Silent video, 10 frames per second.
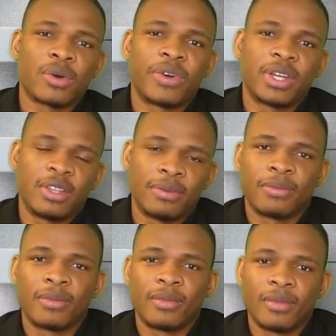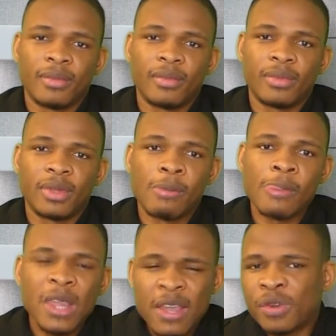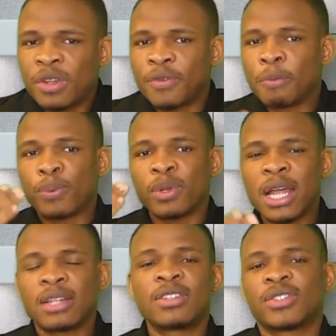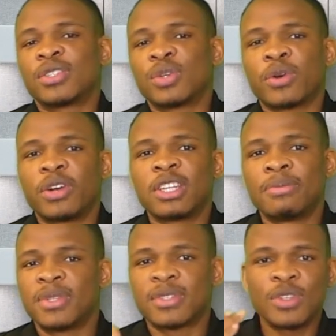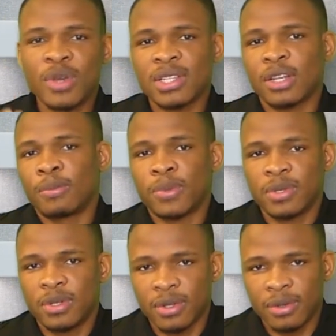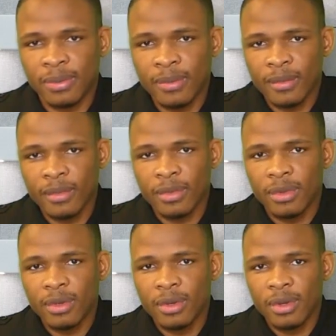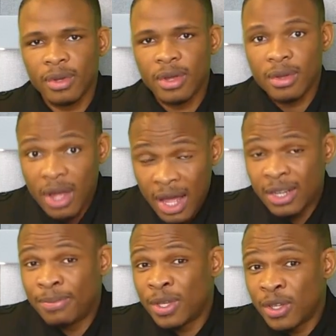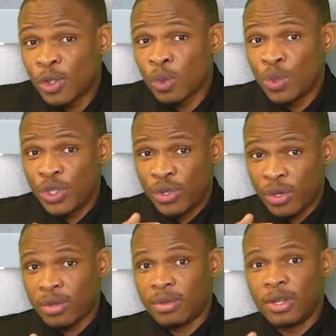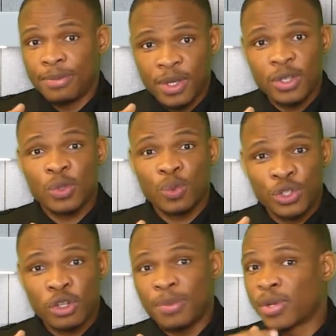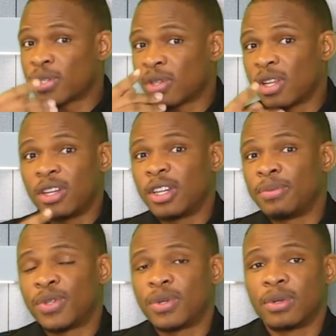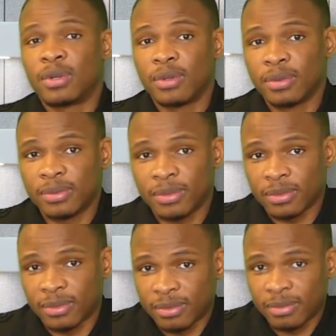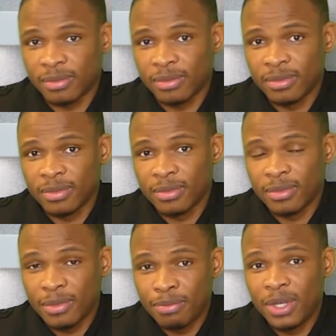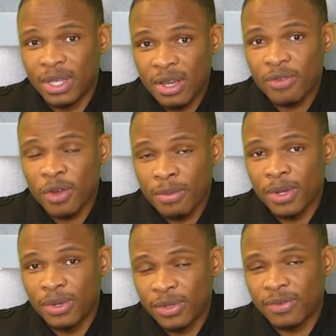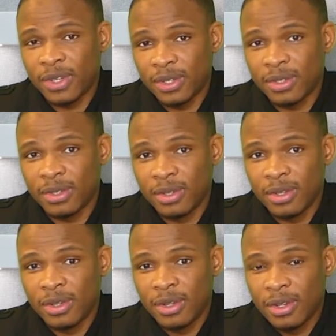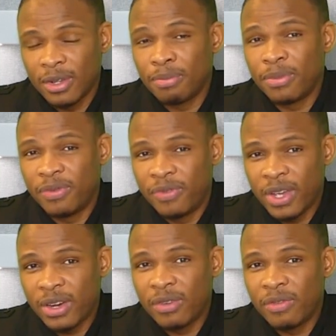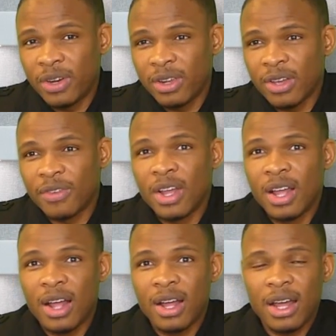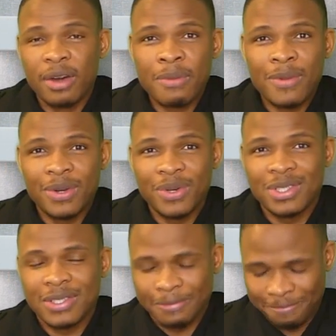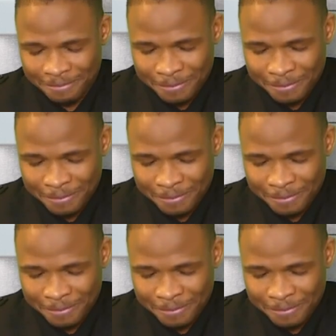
correct them. Even if you politely try to correct them, they see you as an opposition. And they begin to withdraw. They begin to withdraw because you're telling them the truth. Be careful about those friends. Be very, very careful. I, I remember there was